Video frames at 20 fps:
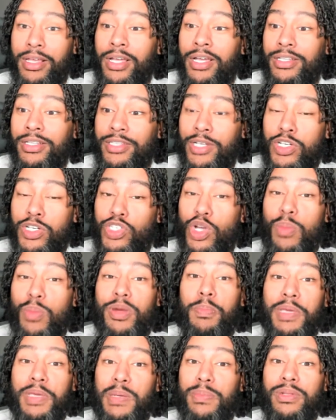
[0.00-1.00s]
There's so many
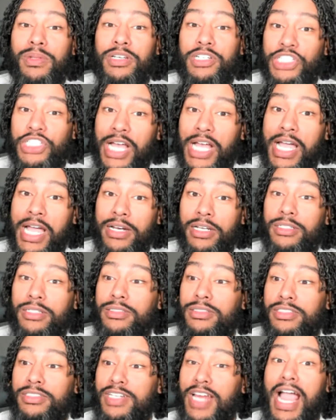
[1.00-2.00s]
people in China,
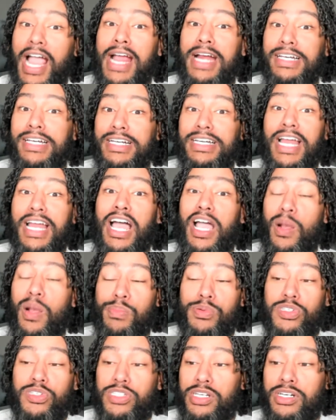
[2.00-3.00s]

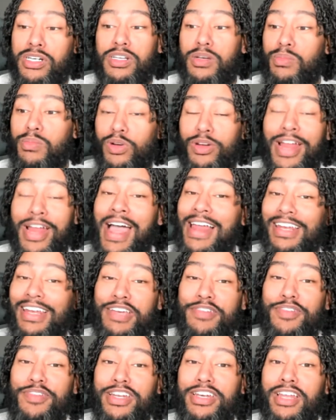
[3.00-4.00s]
99% of them are not
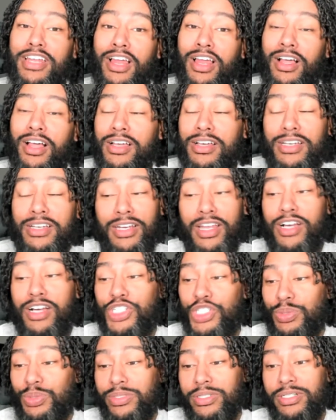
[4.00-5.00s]
living in
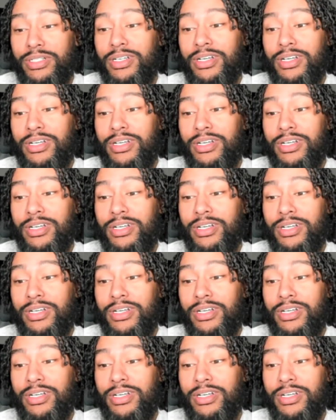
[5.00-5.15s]
luxury.